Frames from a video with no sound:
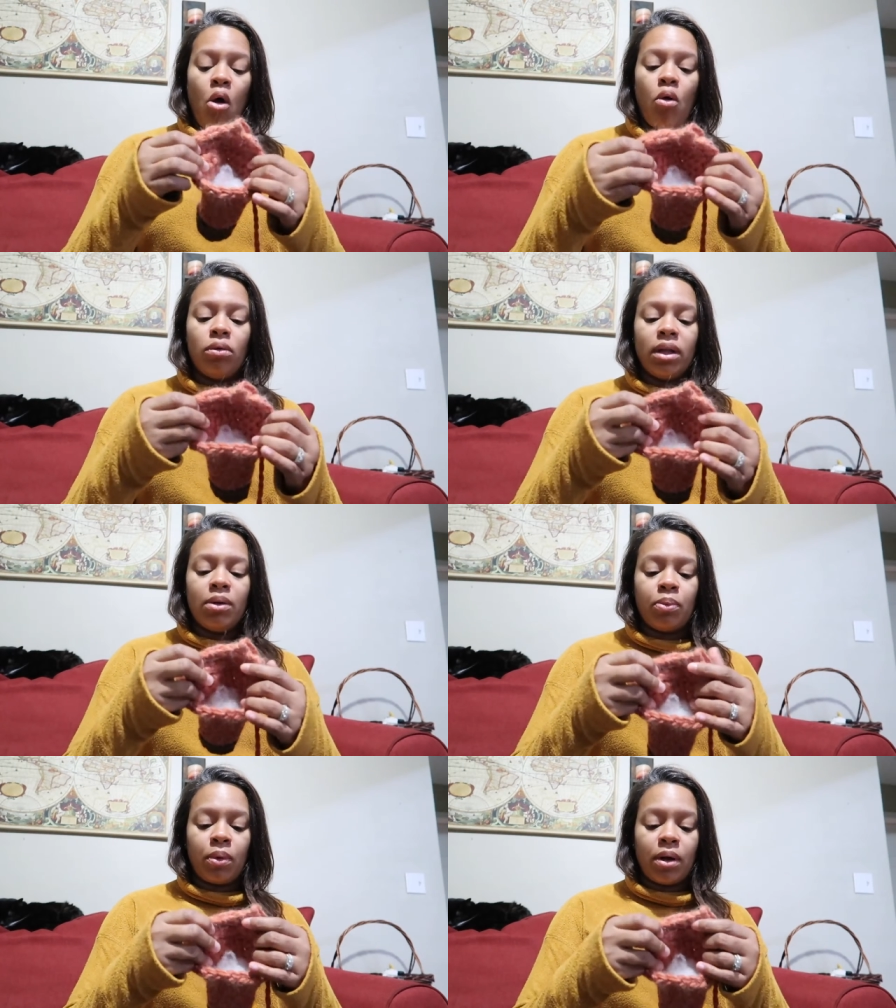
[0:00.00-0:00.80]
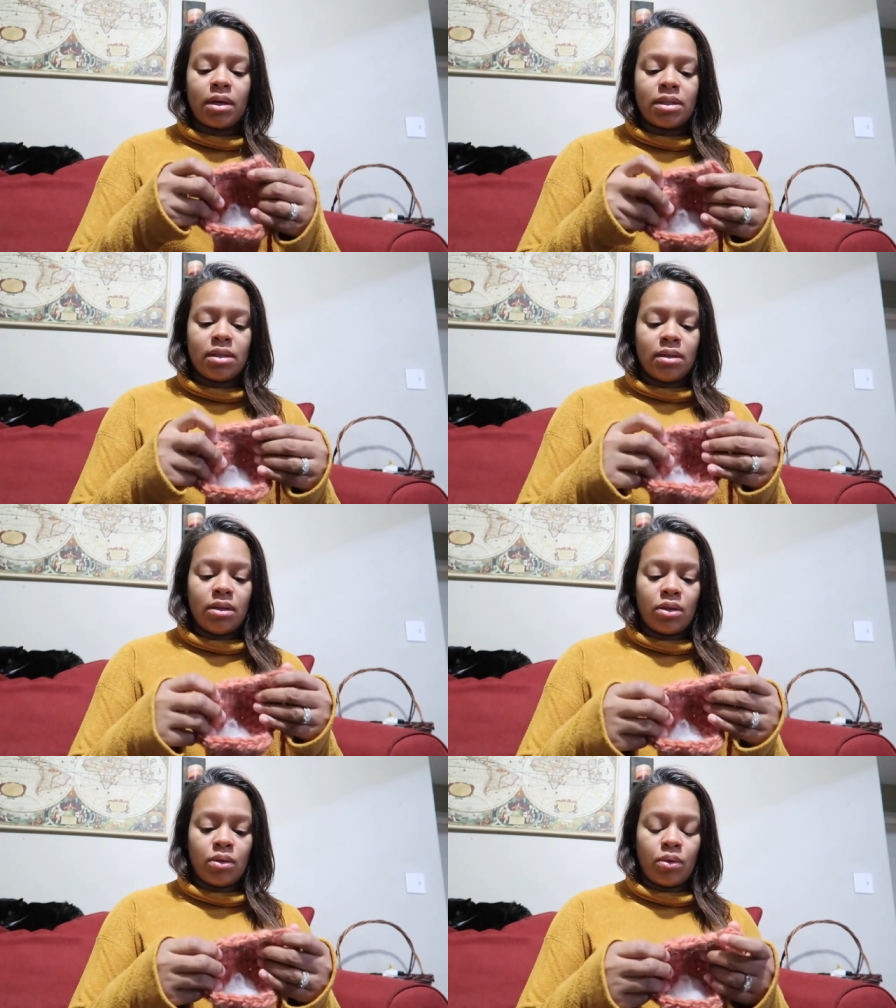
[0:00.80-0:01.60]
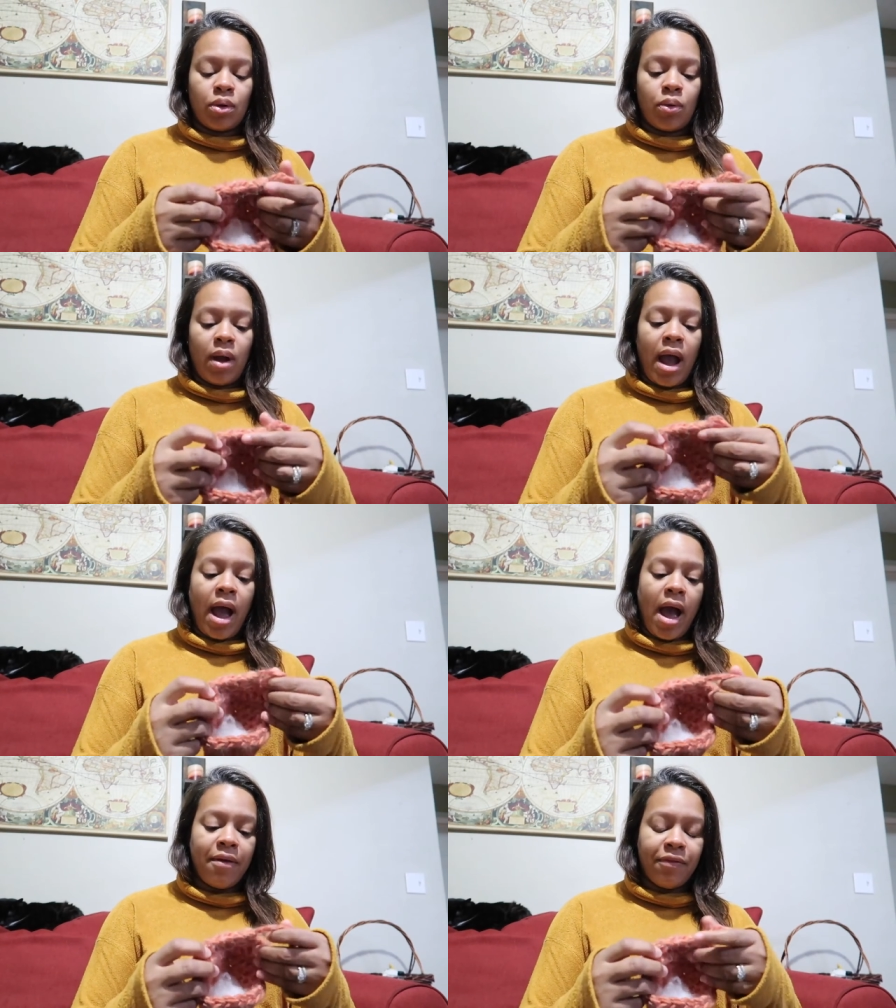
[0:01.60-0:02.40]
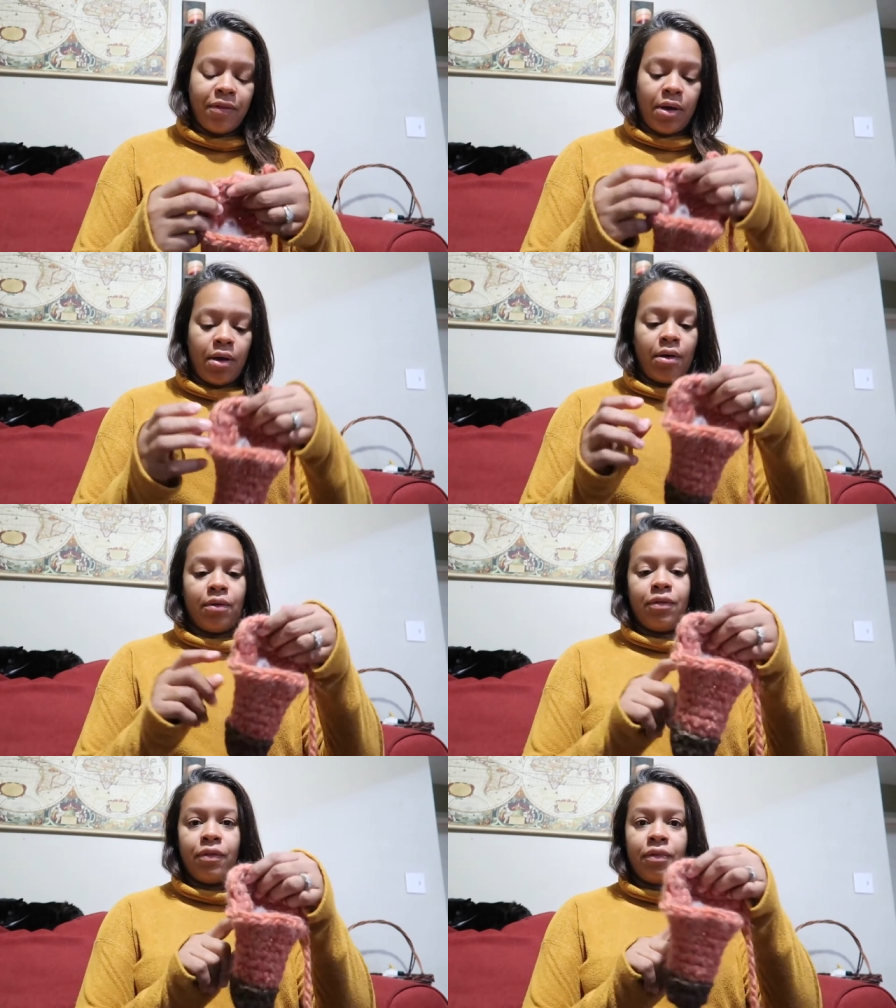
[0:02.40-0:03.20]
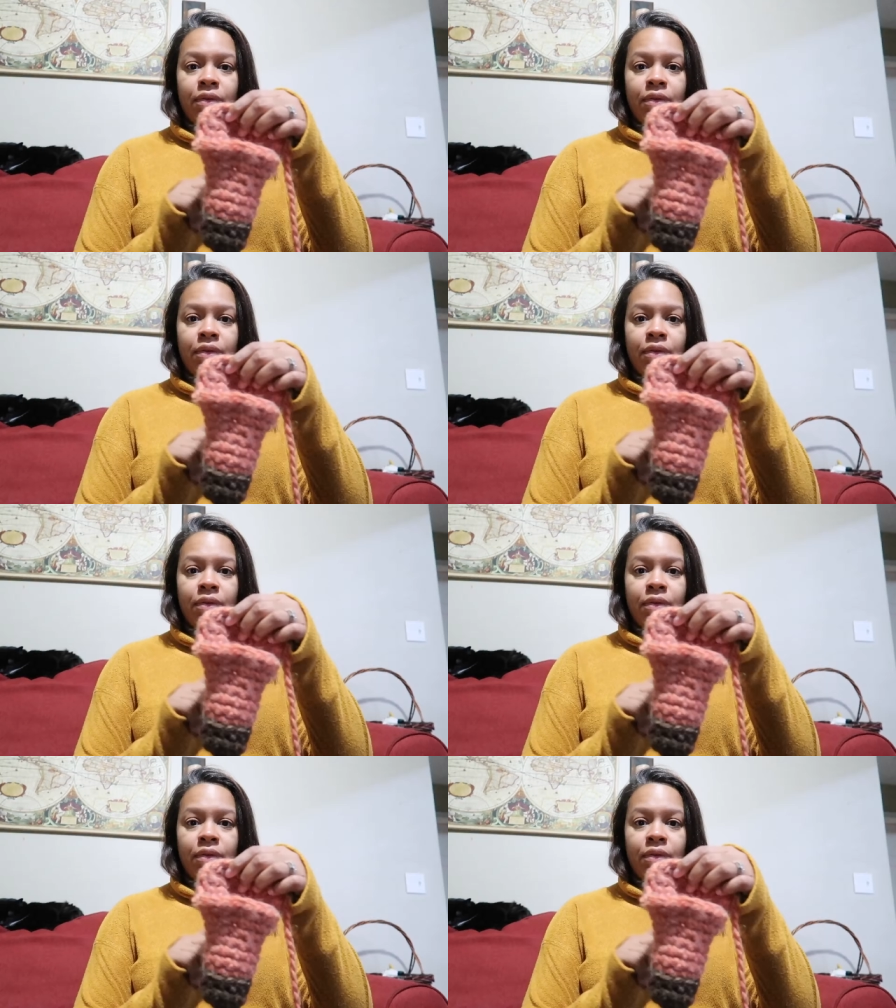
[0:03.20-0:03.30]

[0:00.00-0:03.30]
only worked through half of